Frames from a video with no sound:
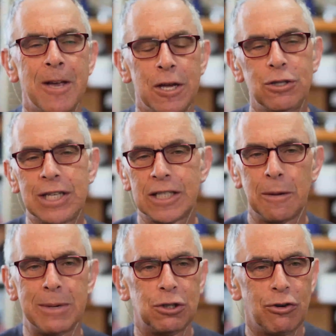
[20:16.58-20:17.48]
you said some
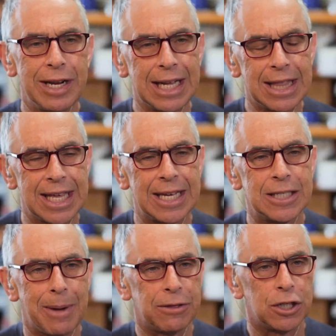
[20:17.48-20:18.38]
intriguing things
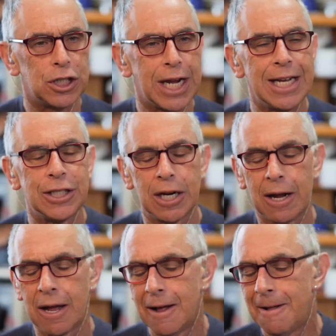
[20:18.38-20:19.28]
about the changing,
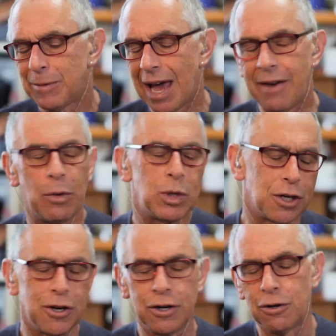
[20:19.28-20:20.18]
kind of it was a
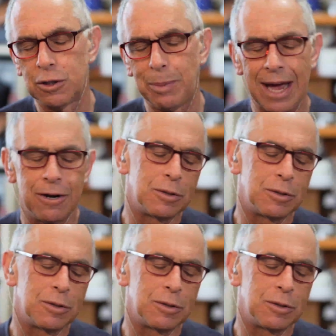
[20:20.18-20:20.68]
good news, bad news.